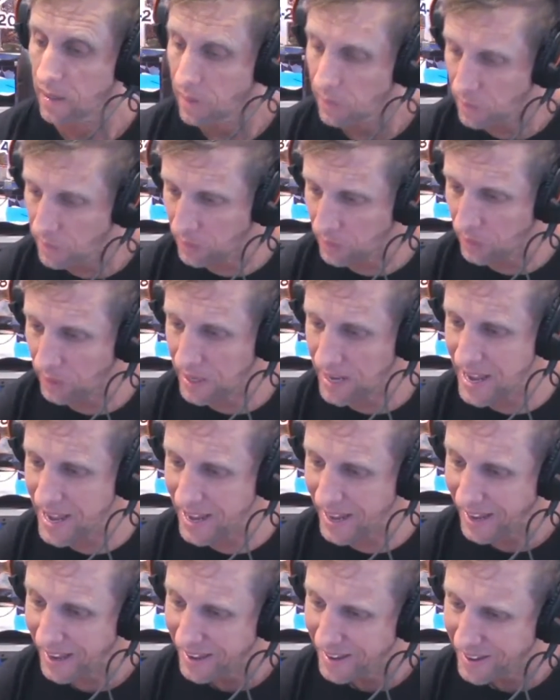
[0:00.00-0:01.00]
We've got,
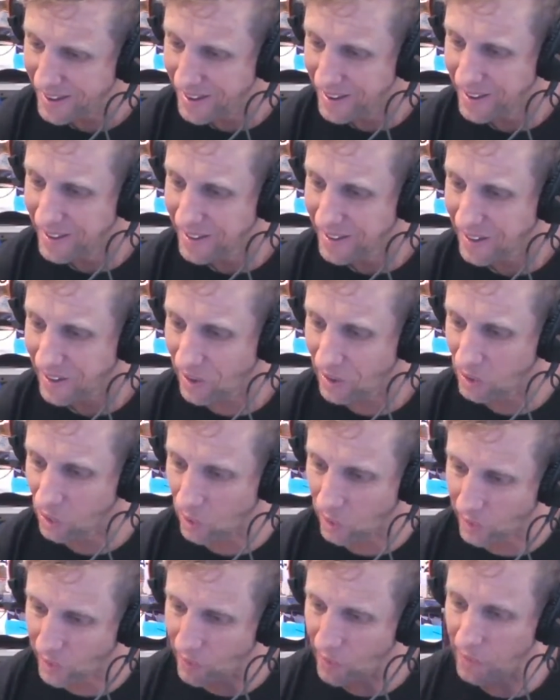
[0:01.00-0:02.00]

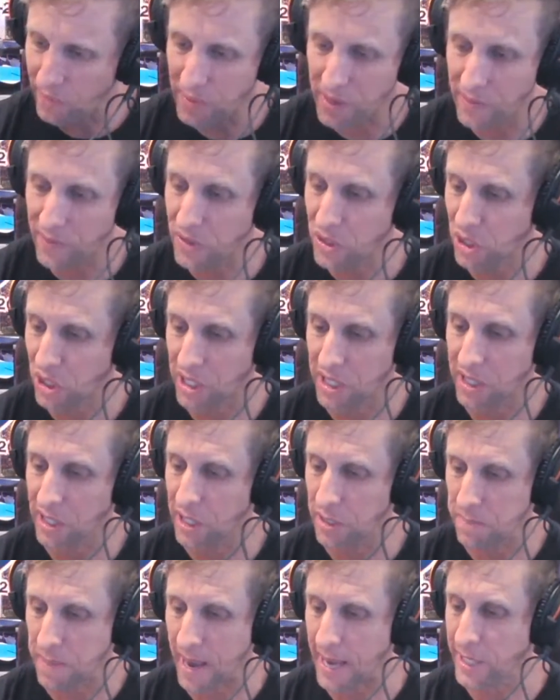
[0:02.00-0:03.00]
I haven't even seen
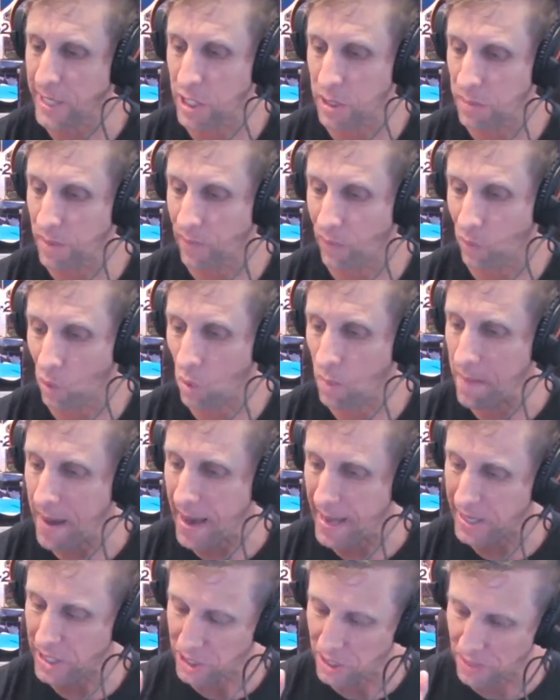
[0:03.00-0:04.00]
these badges before.
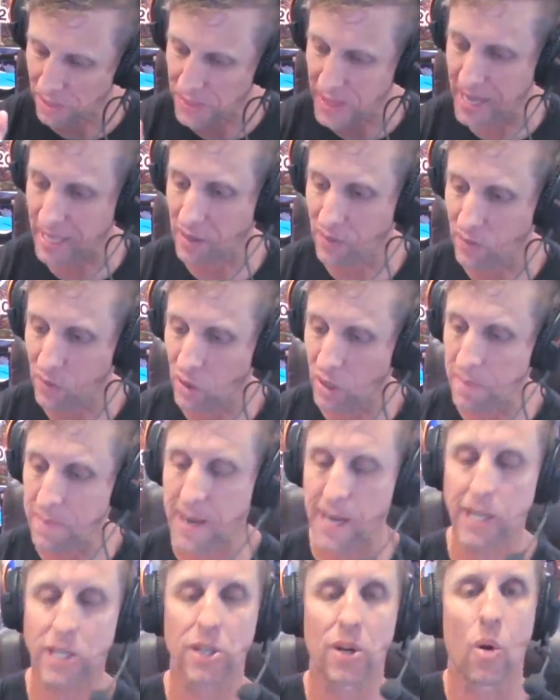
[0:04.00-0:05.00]
Madison, thank you very
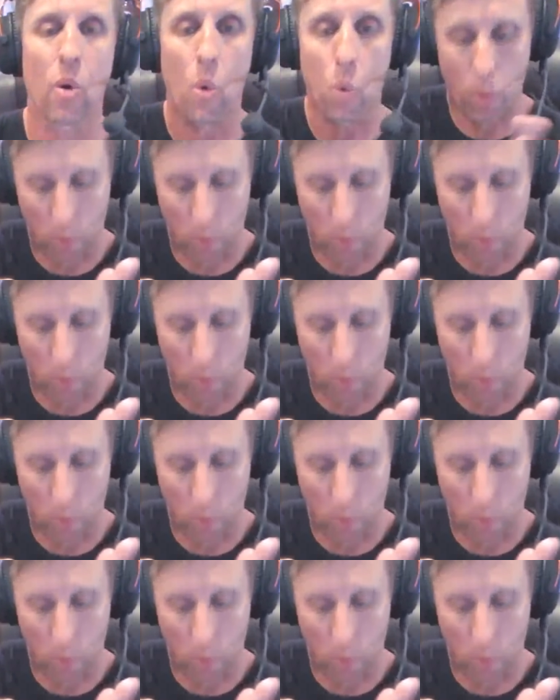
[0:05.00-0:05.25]
much.